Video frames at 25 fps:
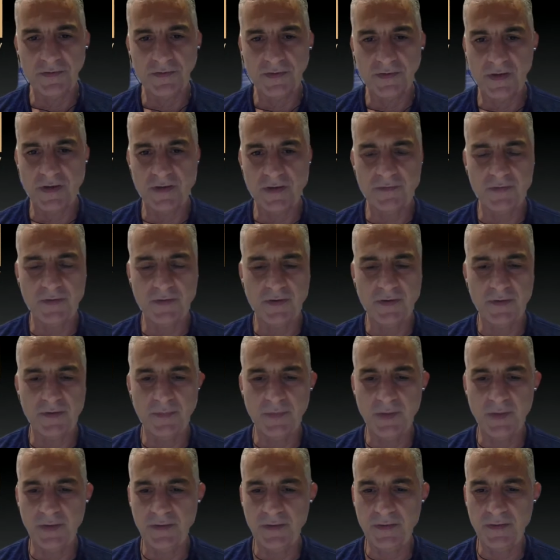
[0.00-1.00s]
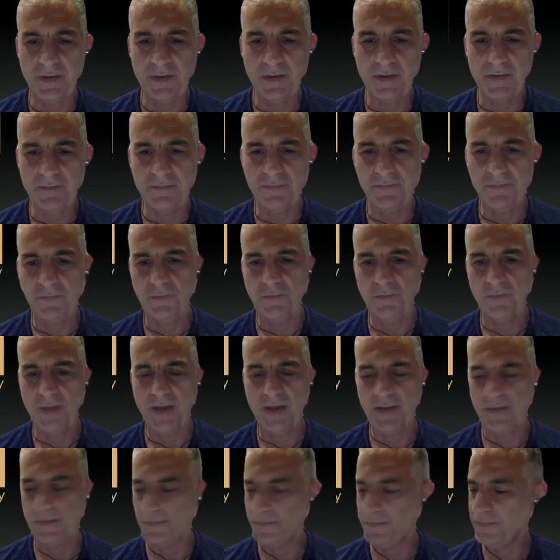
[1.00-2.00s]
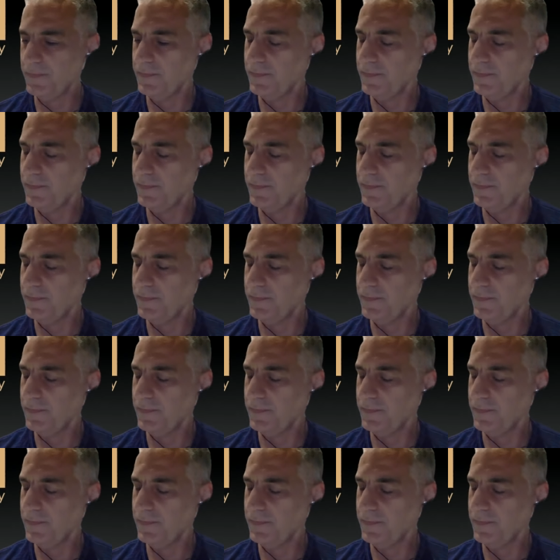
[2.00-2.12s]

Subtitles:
is going to talk about full mouth.